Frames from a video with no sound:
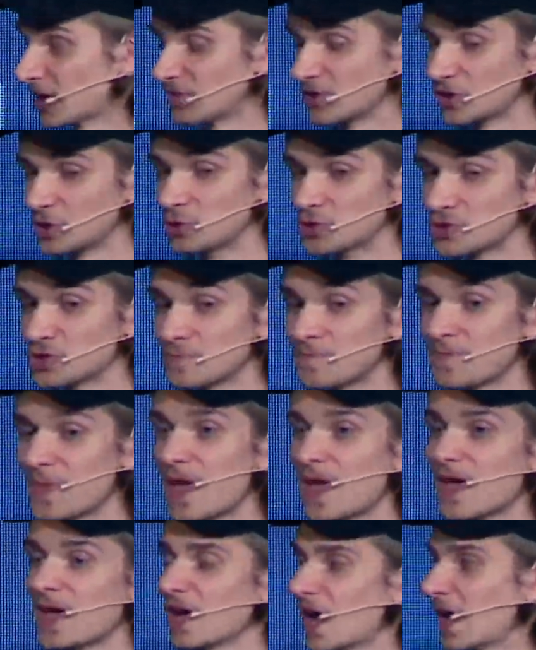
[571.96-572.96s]
execution.
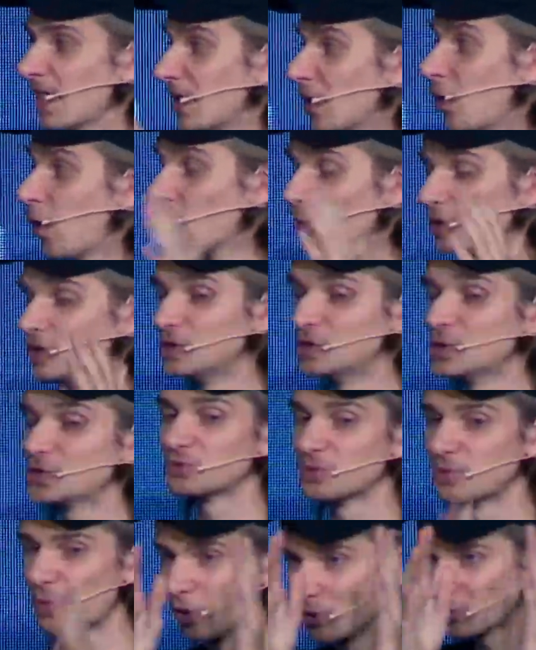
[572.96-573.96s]
And then all we do
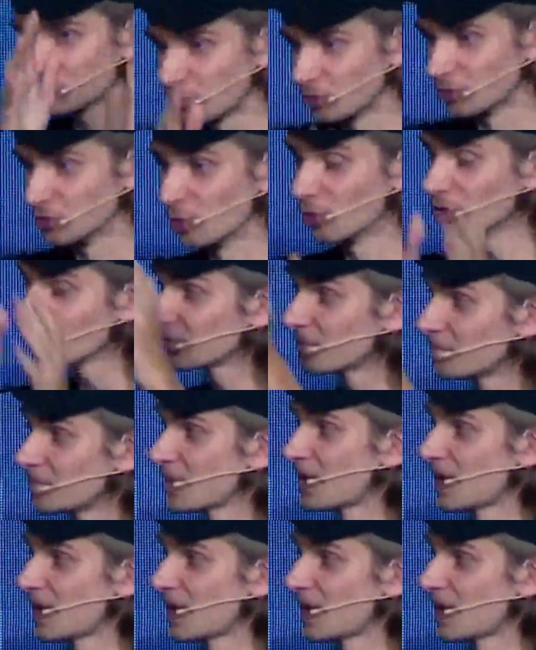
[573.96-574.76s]
is we post the result,